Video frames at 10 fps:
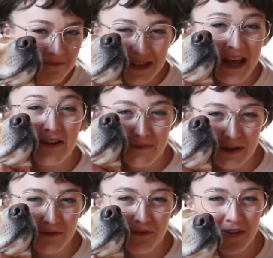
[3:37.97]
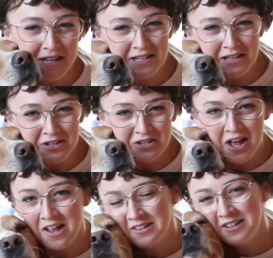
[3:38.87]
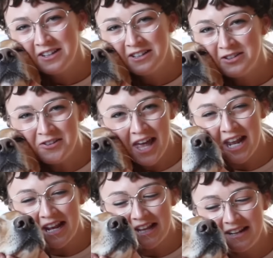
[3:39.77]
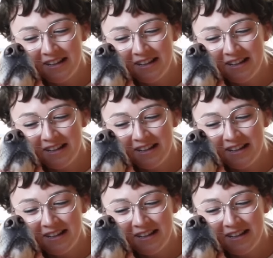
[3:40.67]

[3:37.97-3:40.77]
The other beautiful face in this shot. Look at it.